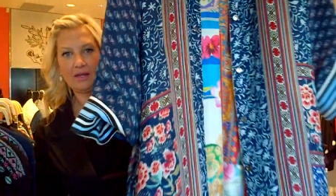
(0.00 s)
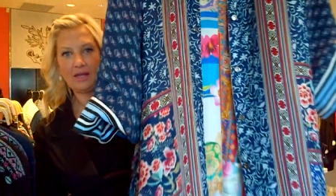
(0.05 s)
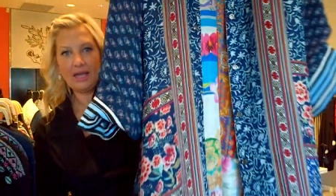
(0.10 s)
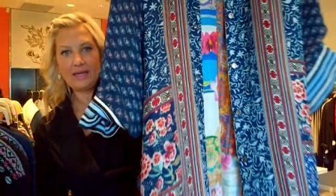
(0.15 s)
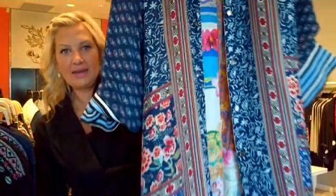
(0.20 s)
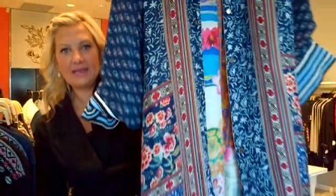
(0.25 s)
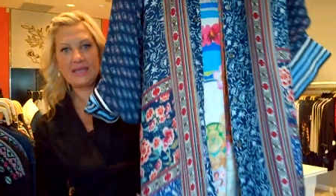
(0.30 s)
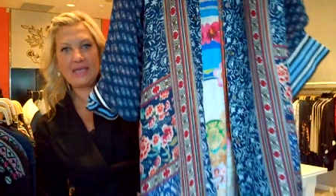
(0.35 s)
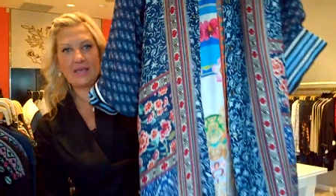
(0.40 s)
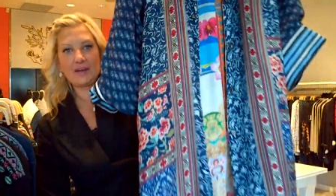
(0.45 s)

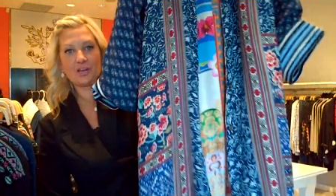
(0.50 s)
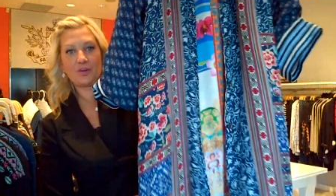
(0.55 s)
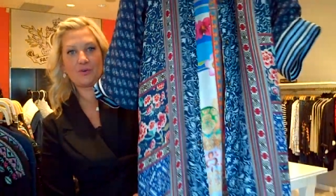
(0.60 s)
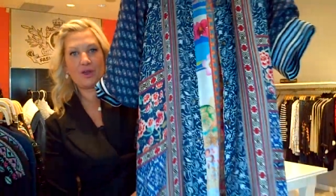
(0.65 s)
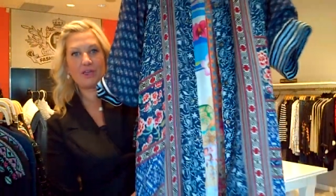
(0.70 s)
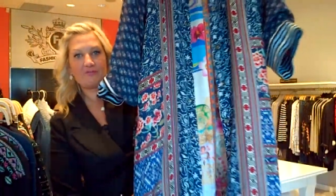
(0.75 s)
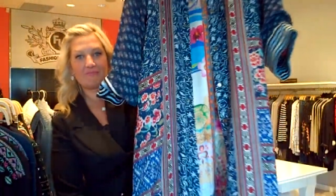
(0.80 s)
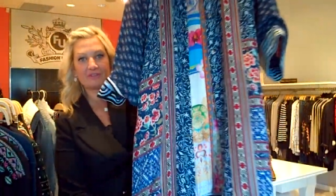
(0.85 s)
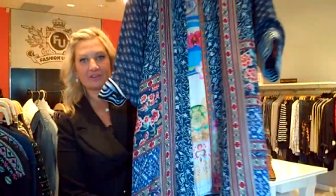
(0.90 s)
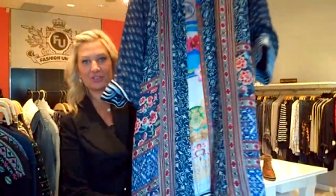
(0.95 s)
And again,
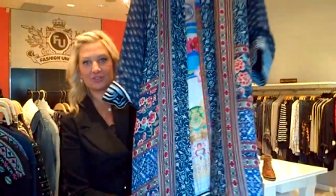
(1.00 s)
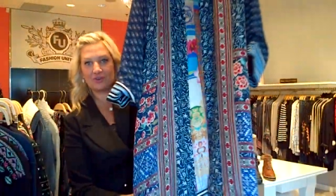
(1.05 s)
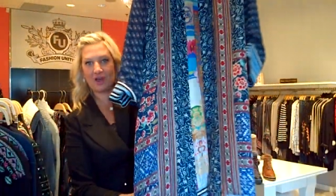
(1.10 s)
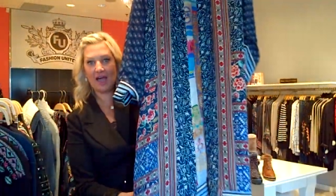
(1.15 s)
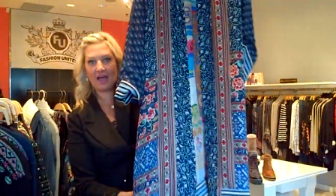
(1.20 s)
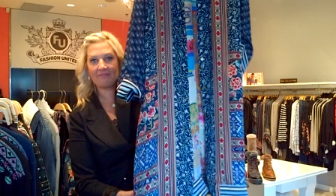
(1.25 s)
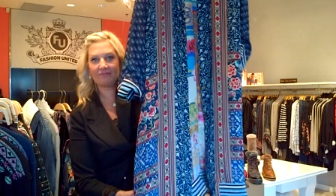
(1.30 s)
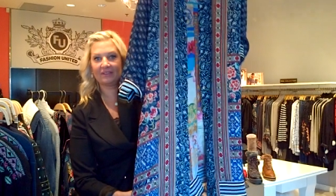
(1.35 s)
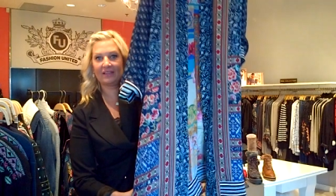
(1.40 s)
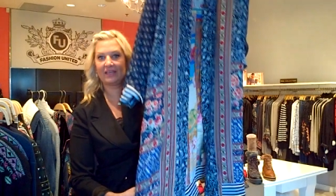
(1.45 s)
great for
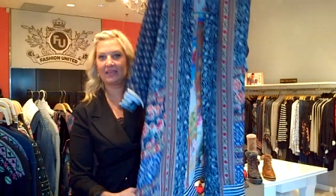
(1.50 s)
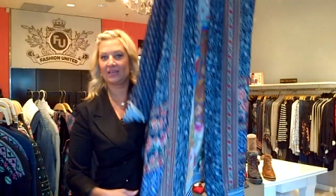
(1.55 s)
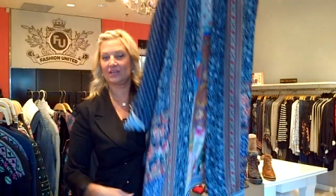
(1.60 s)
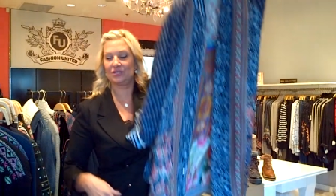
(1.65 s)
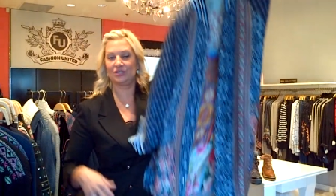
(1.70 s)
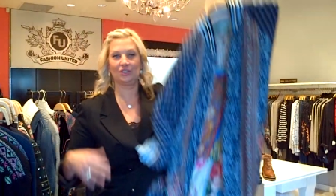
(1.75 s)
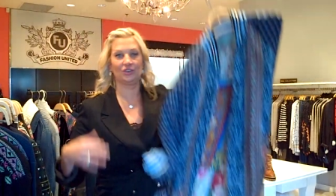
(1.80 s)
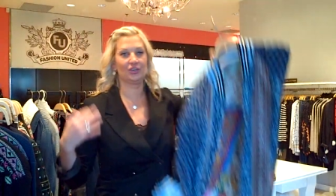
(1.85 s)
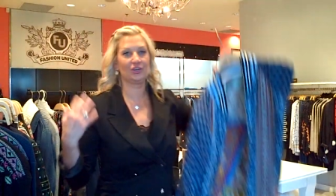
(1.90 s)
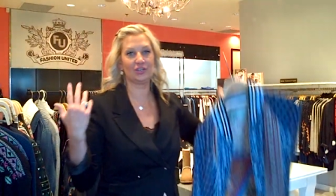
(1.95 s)
traveling
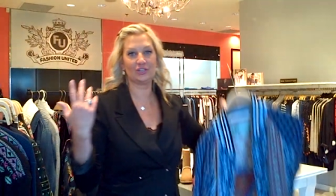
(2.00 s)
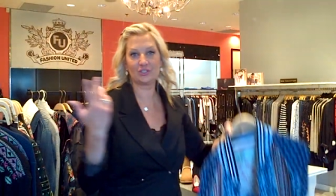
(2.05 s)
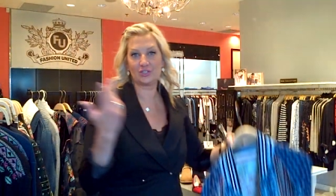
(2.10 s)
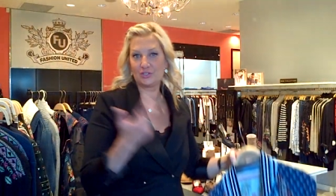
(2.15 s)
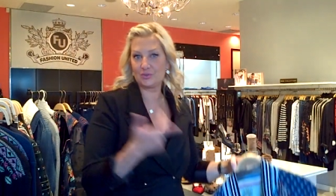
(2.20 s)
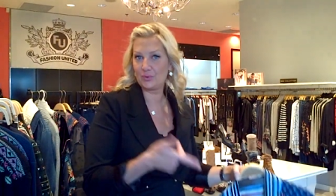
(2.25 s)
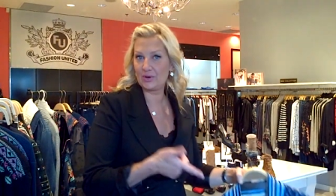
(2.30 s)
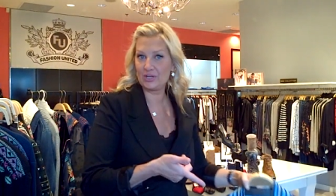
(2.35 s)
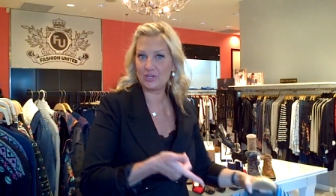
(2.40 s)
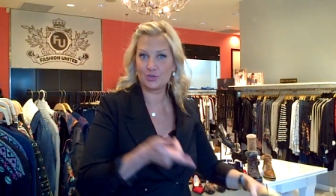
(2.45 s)
because you can
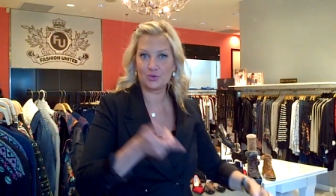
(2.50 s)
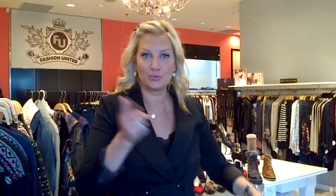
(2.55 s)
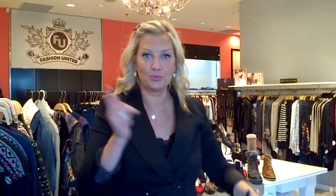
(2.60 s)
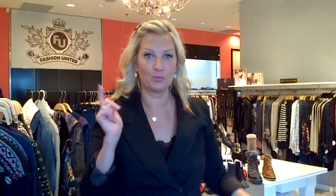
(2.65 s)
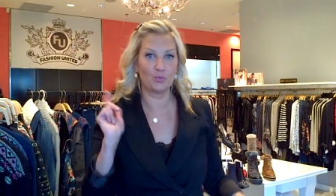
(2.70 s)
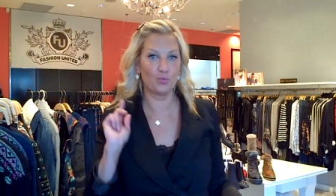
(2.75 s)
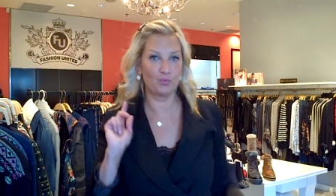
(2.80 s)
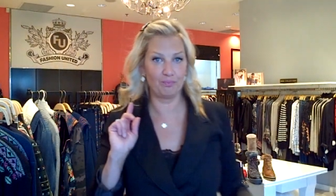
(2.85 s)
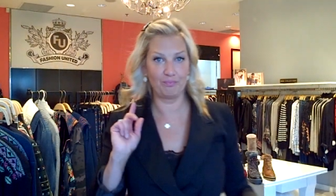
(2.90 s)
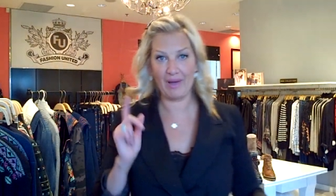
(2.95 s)
switch
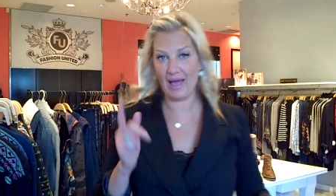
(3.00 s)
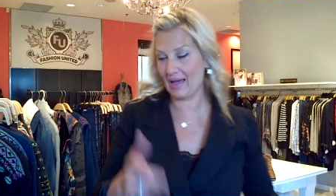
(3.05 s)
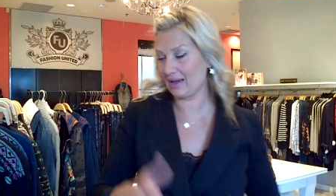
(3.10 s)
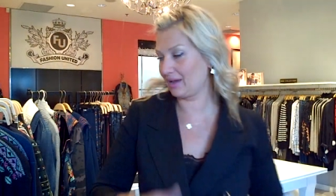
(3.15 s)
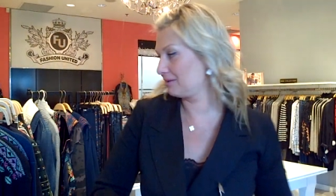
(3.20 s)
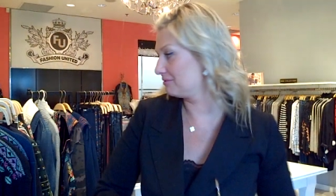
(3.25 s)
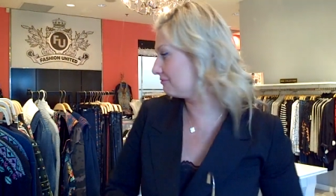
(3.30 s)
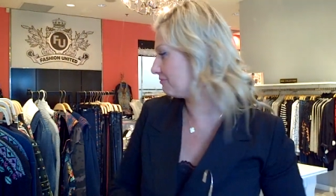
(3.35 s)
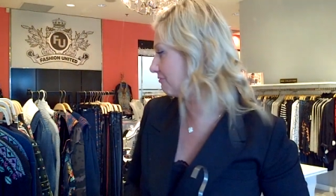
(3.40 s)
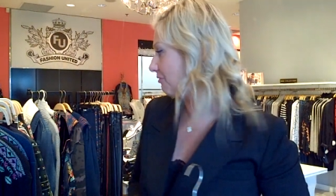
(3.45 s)

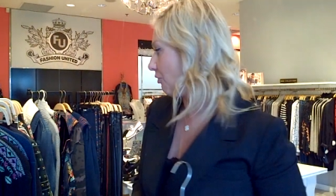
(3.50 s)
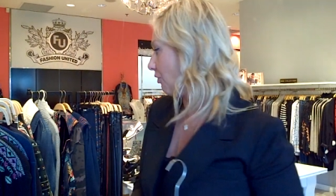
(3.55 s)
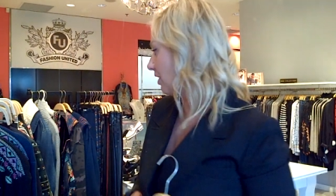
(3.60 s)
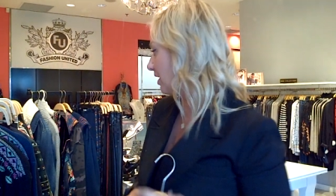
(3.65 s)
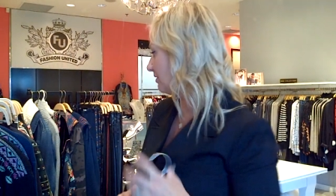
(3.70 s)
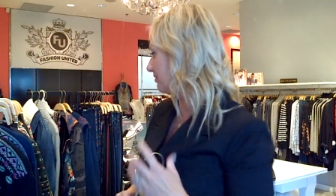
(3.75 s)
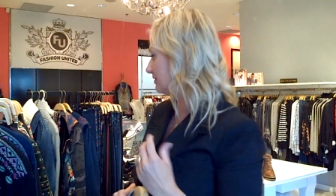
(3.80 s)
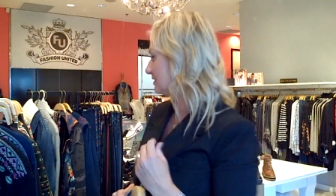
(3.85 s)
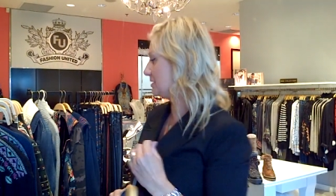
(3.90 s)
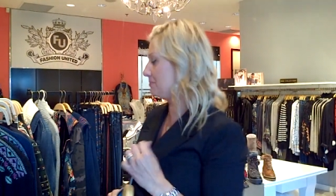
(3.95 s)
back and
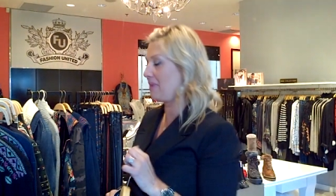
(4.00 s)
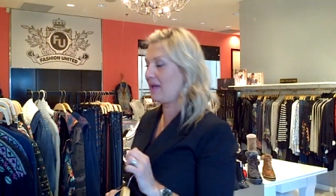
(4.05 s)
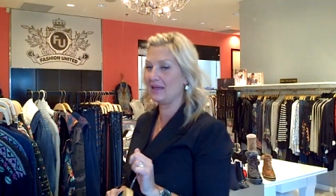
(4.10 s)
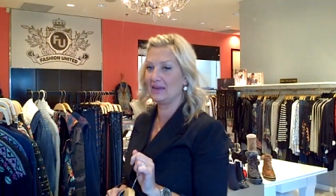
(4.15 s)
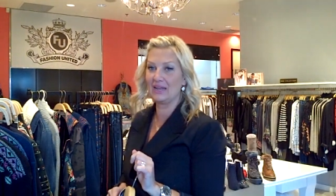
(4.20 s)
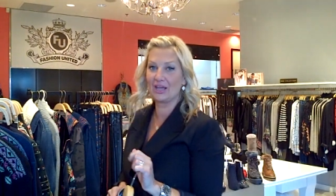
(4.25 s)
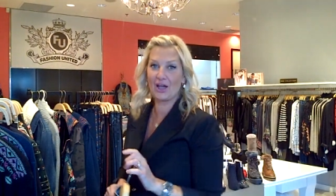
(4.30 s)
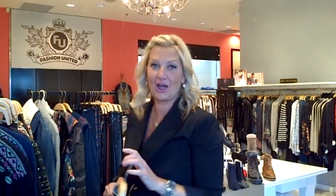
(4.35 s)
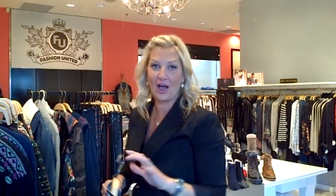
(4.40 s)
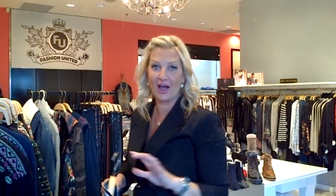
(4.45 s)
forth
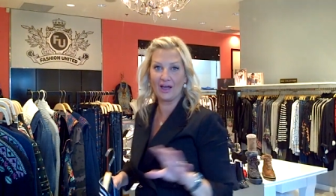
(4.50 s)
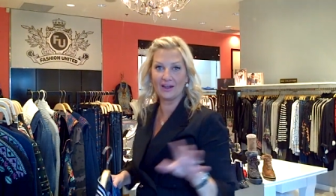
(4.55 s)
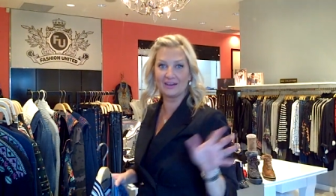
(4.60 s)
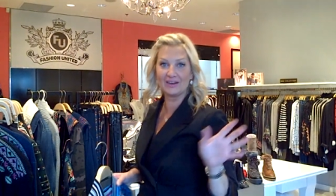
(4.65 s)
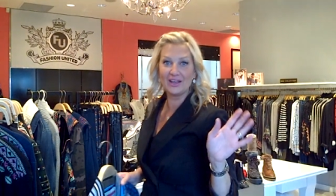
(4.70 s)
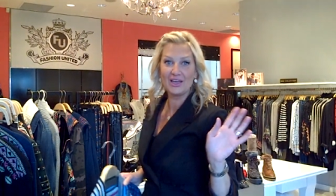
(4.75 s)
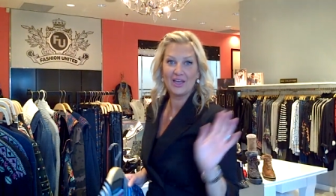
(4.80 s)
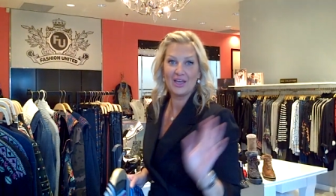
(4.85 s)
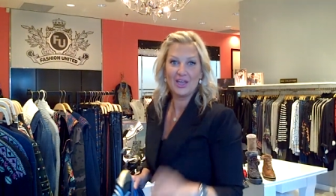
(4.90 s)
depending on